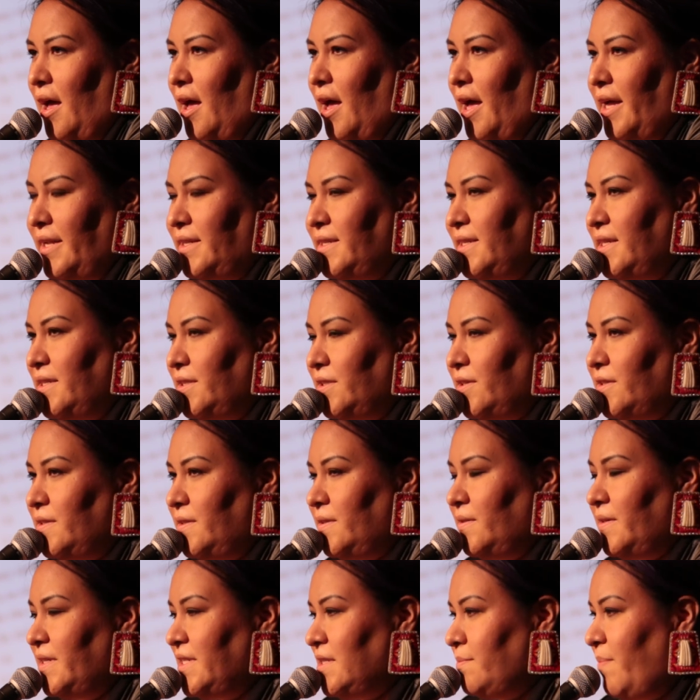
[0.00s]
I teach her
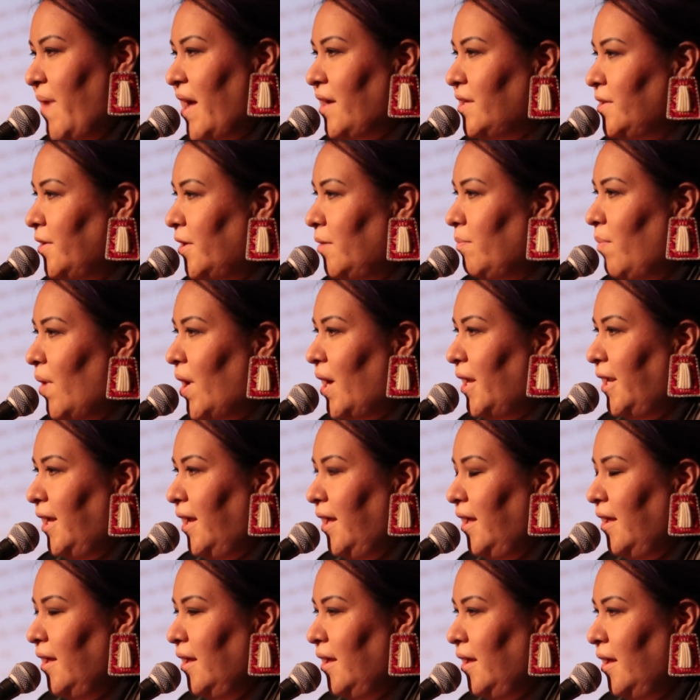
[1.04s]
to respect her
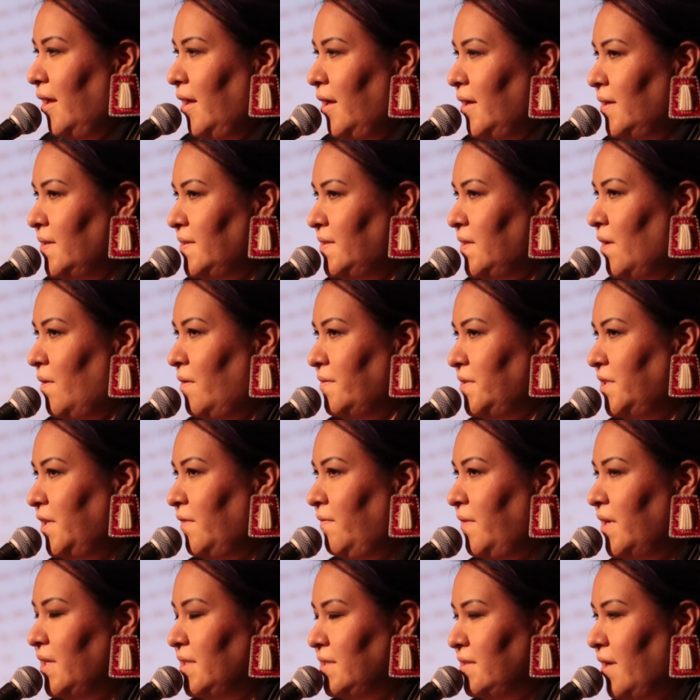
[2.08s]
body. So if she
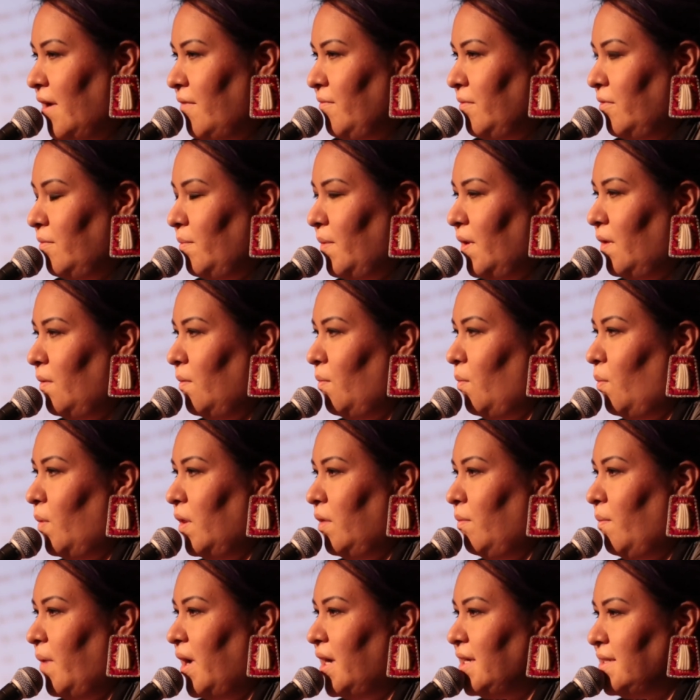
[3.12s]
feels comfortable
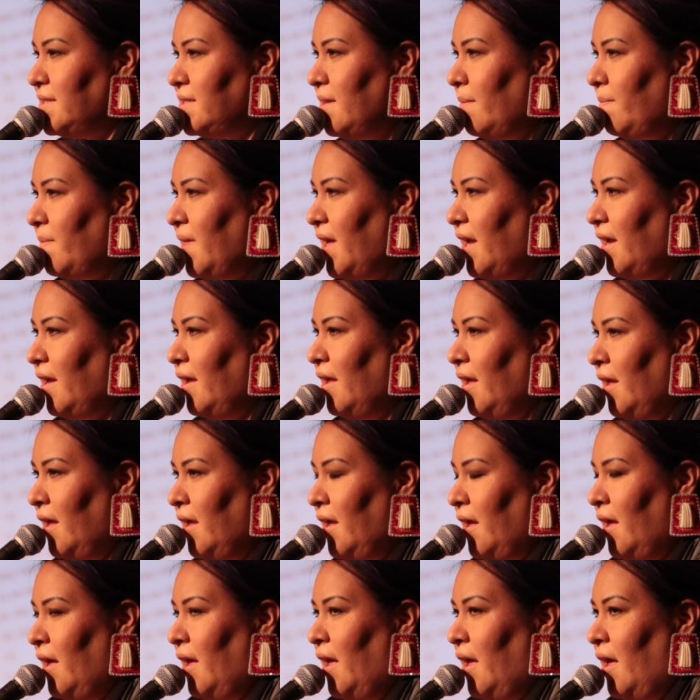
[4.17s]
with wearing something,
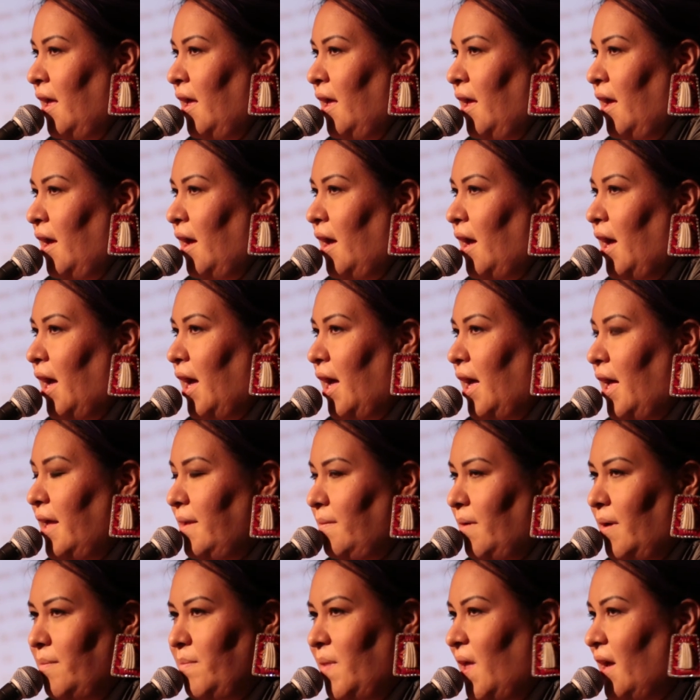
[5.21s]

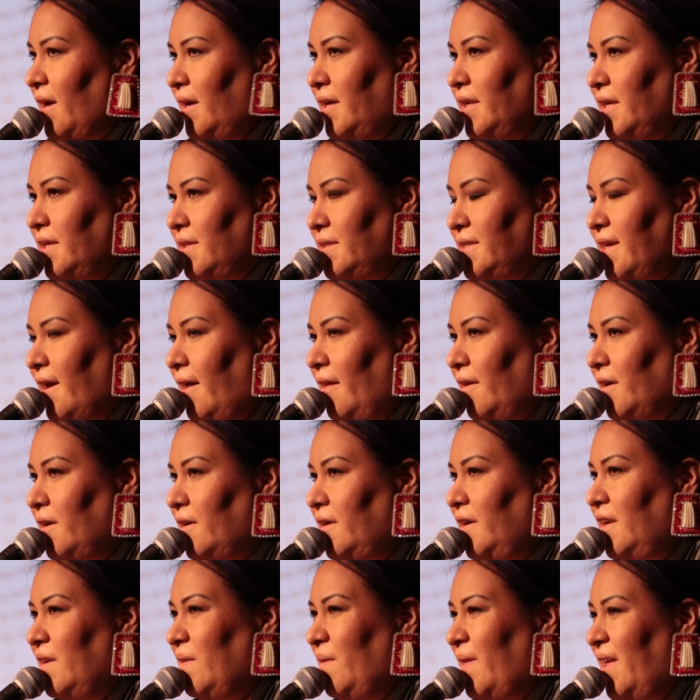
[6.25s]
I'm not going to tell
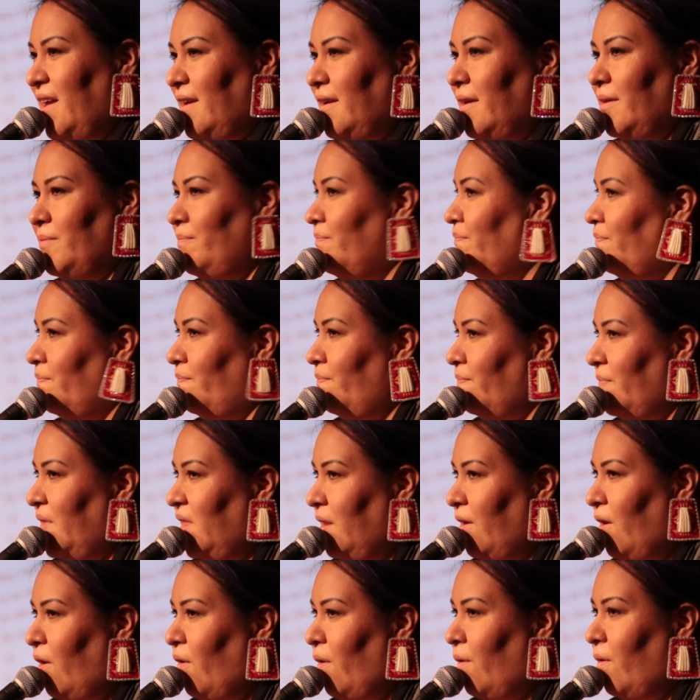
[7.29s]
her,
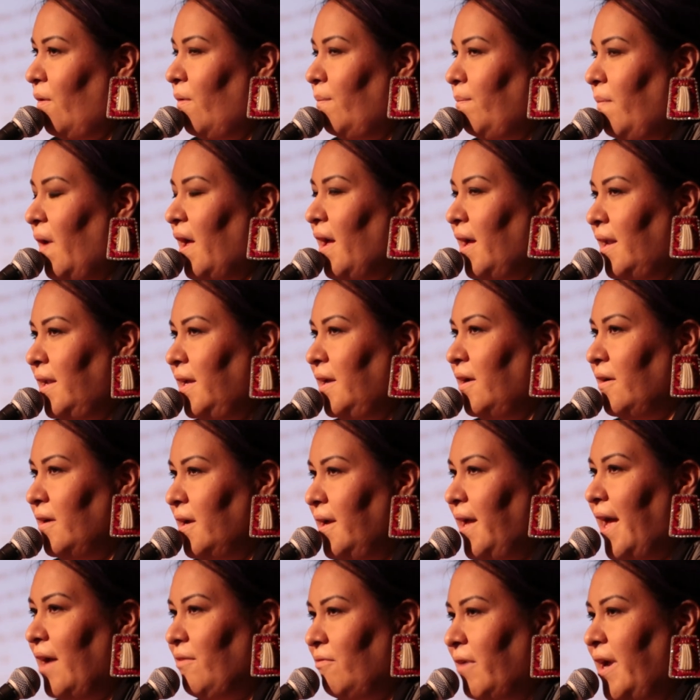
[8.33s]
no, honey, you're going
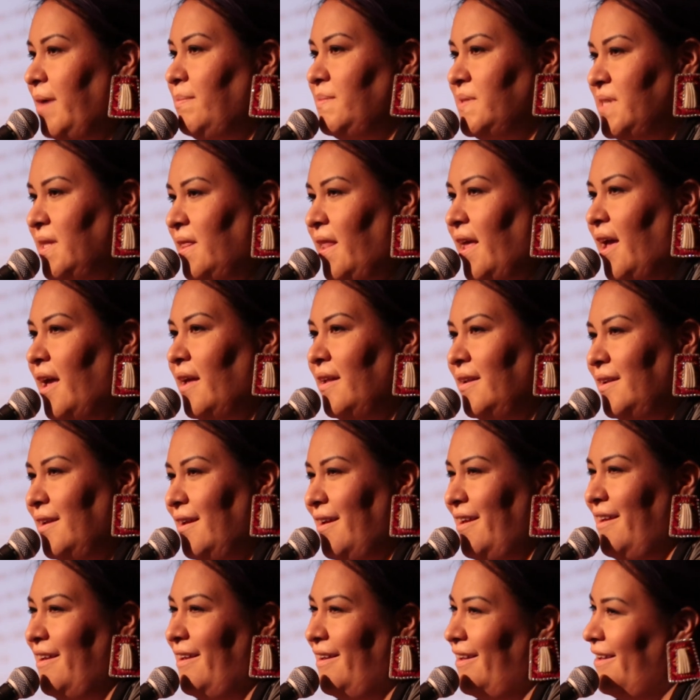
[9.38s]
to get raped in that.
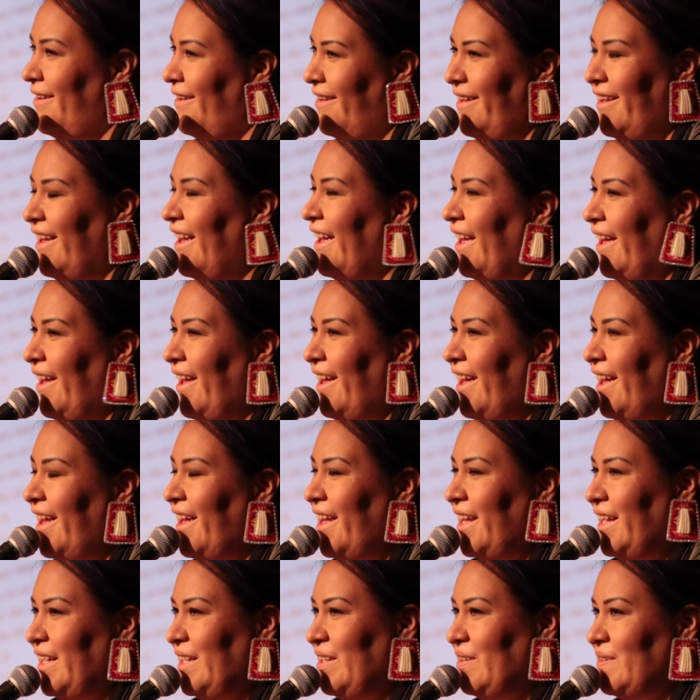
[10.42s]

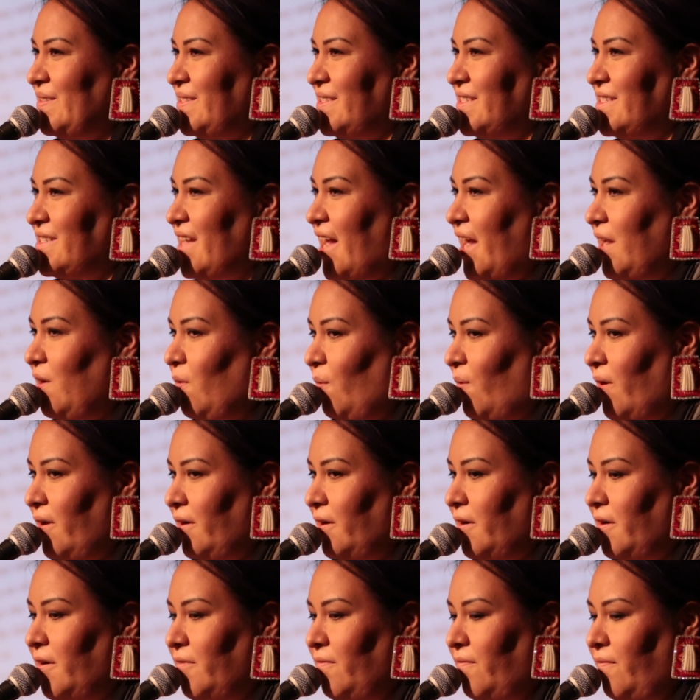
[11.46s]
It's just, I don't want
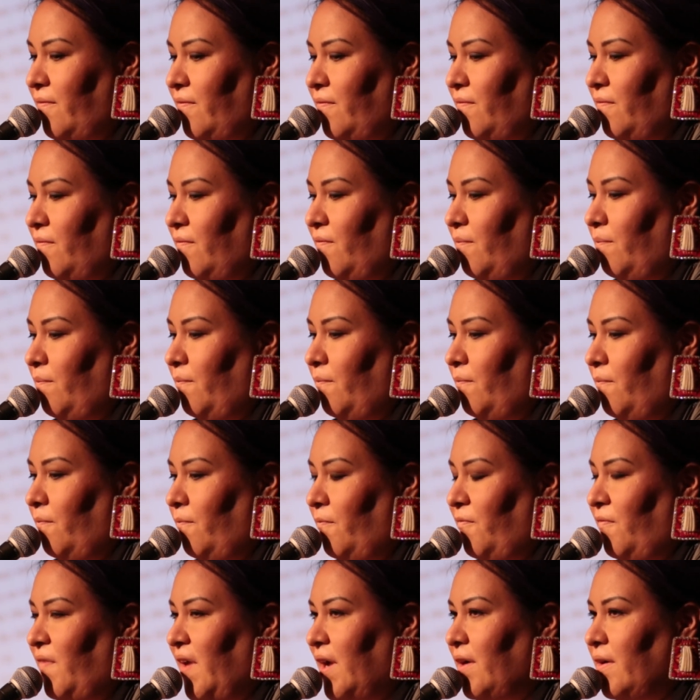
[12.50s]
her
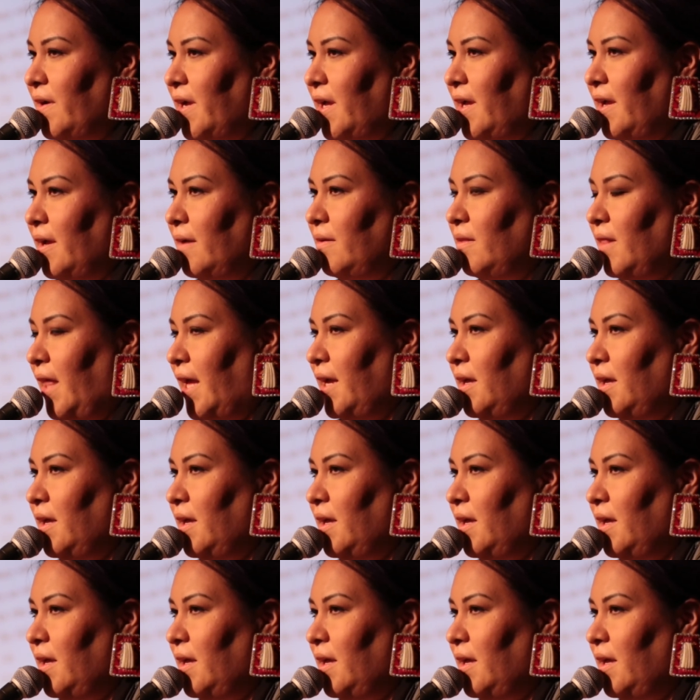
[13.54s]
fearing,